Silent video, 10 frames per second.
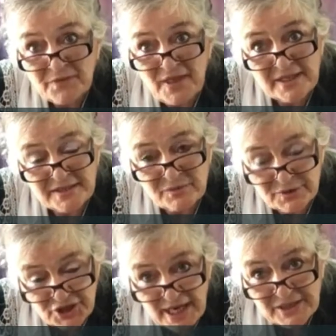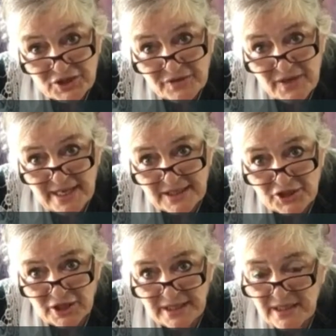there's a change in the
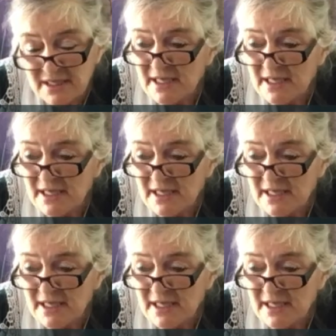energy.